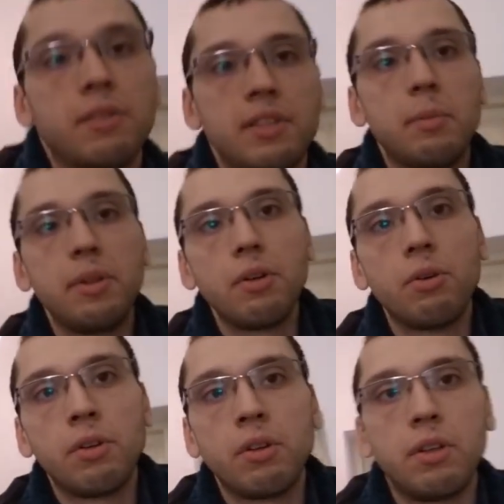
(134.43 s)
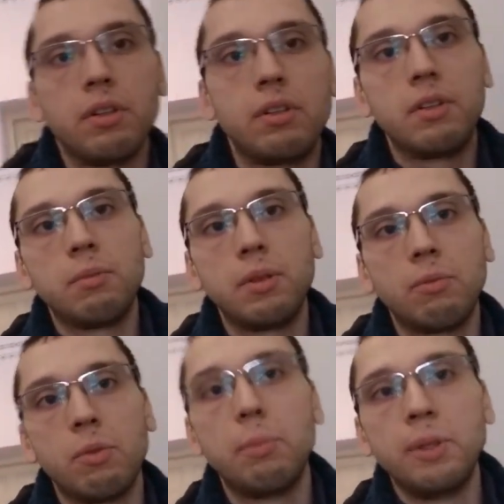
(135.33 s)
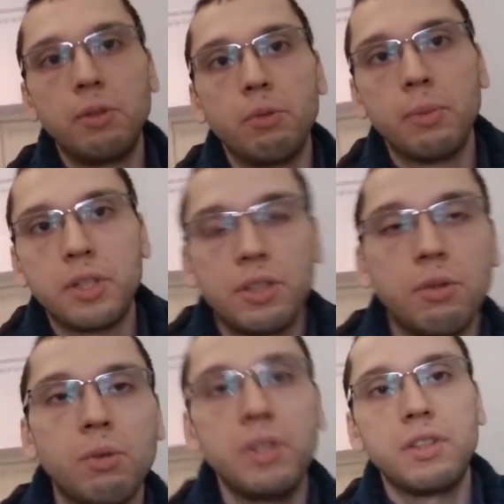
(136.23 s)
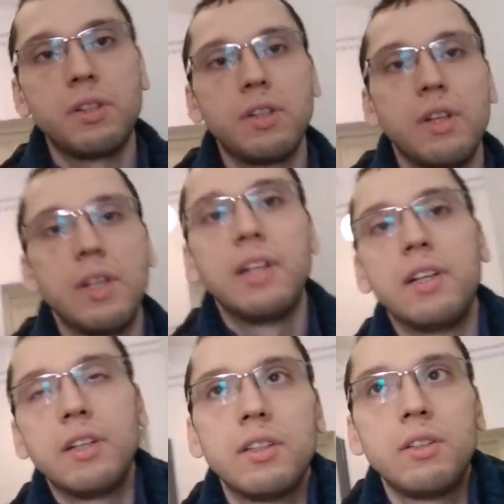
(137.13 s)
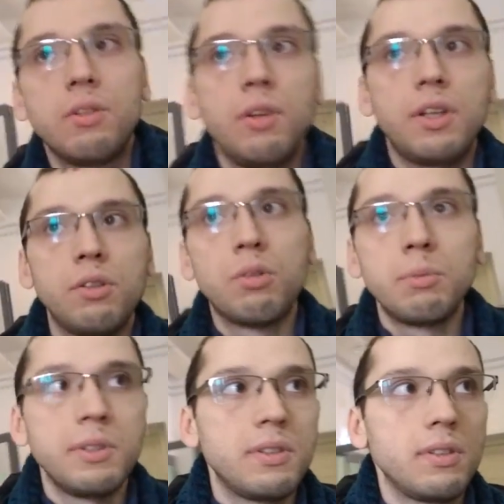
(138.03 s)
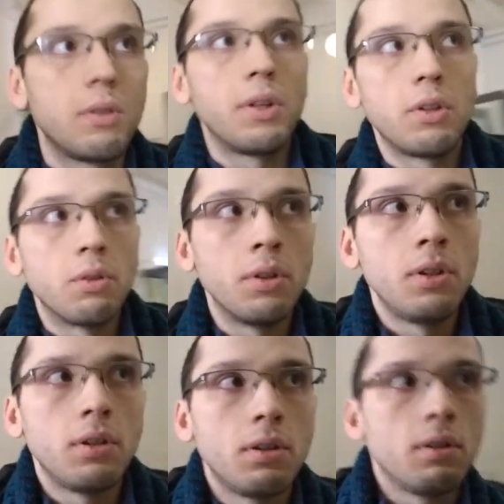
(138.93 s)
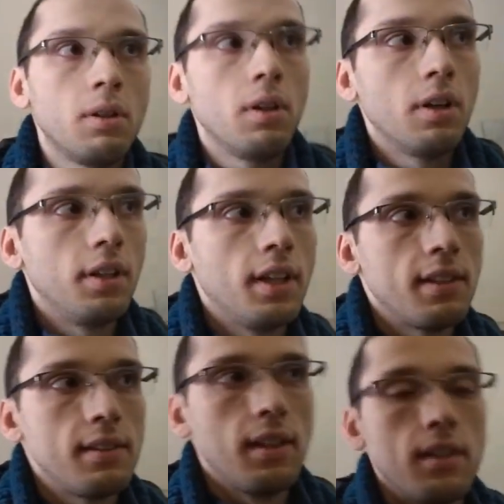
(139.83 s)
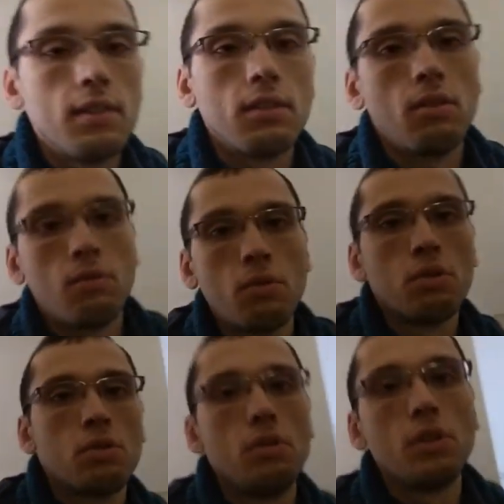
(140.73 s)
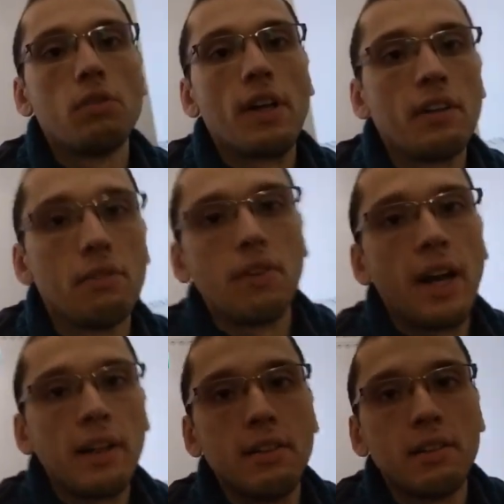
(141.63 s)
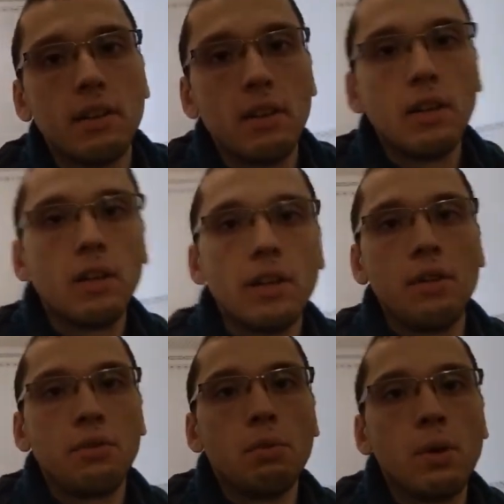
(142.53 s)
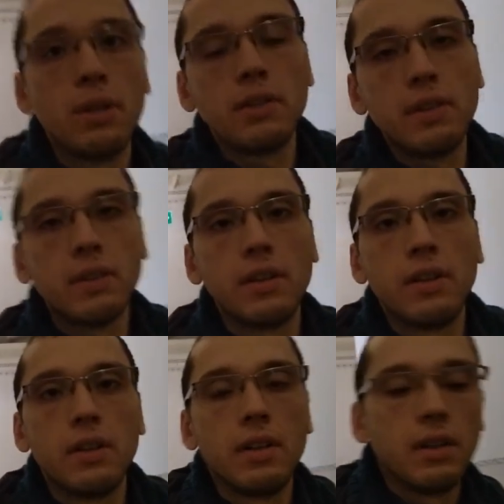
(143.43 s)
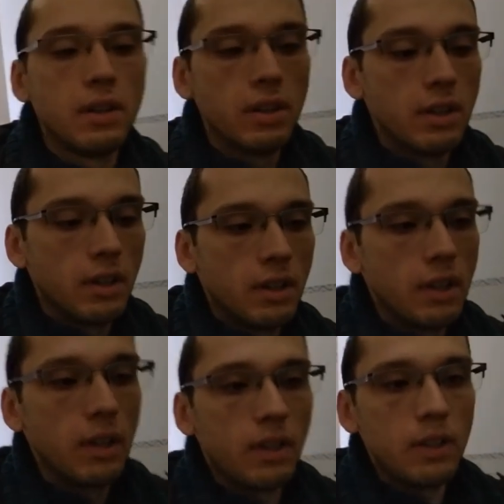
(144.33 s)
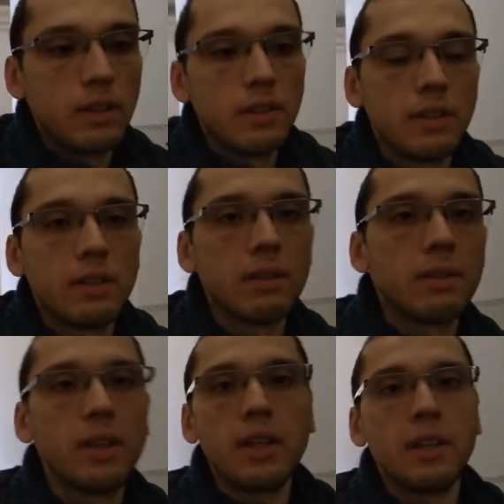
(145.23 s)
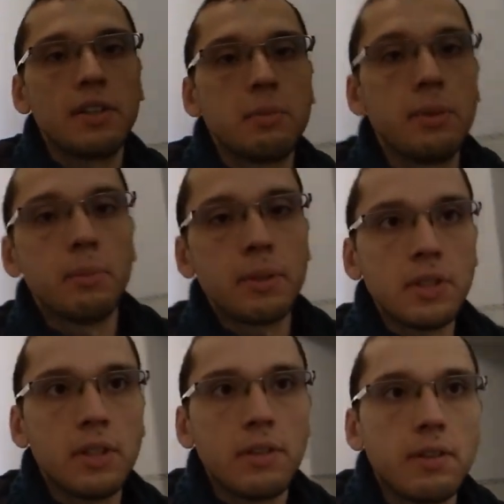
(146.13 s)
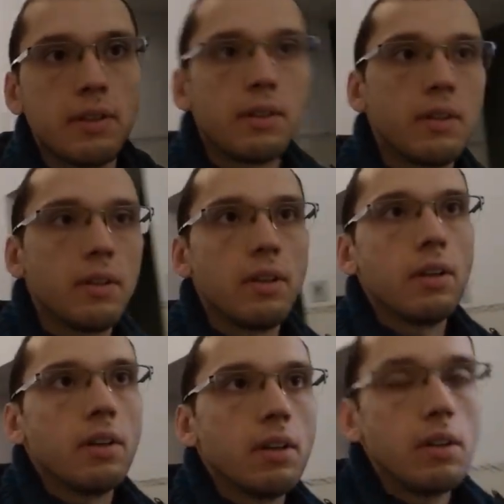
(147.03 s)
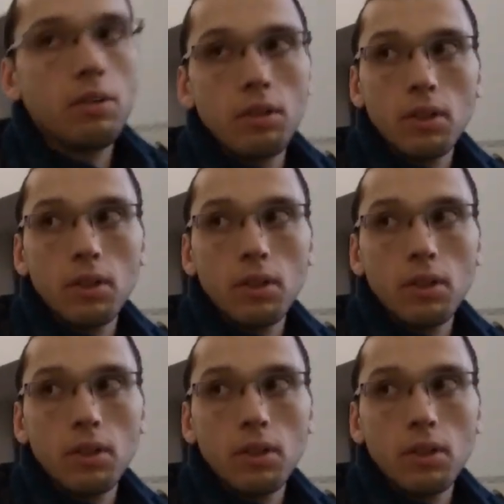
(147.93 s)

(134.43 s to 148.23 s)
was something going on, and not too much noise. So yeah, dorm is quite good in that sense. Of course, you can rent a flat if you want. And yeah, that's pretty much it. You